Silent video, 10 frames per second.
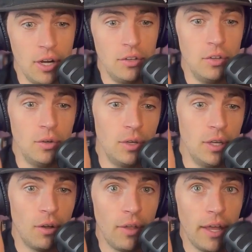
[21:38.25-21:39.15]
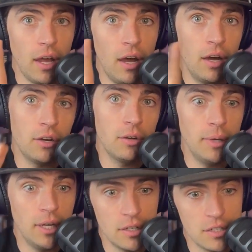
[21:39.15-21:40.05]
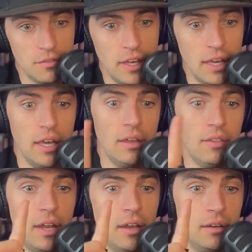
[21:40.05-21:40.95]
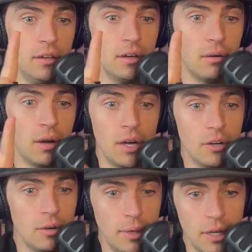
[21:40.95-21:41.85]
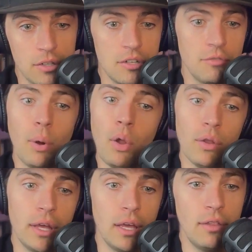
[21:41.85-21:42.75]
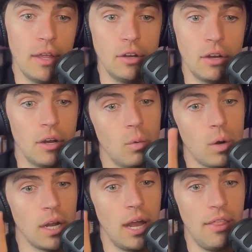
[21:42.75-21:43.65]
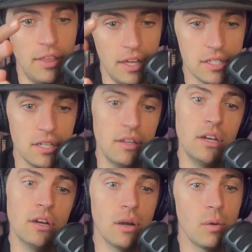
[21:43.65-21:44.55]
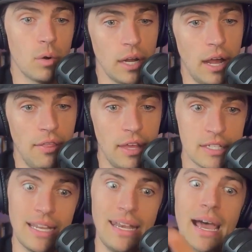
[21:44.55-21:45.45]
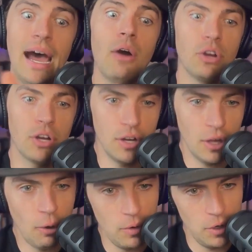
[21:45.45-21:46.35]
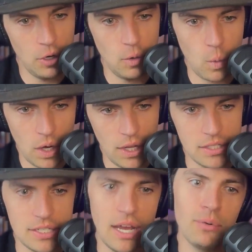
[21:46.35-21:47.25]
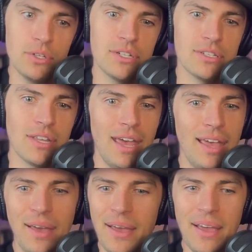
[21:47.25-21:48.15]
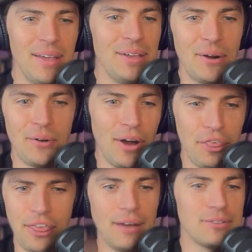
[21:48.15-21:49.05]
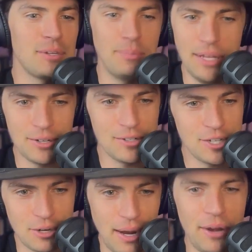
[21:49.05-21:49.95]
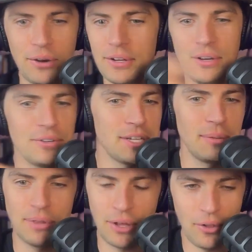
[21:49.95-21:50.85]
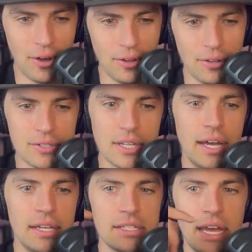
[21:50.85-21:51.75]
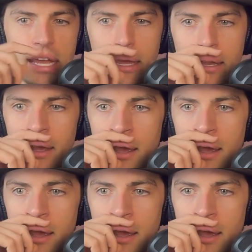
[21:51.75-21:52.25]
to do, like 100 meters of kicking, then, 100 meters of pulling, and then you're going to work on this, and then you're going to work on this. And now you're going to go into your working set, which is like, 1,000 meters straight, or, something along those lines. And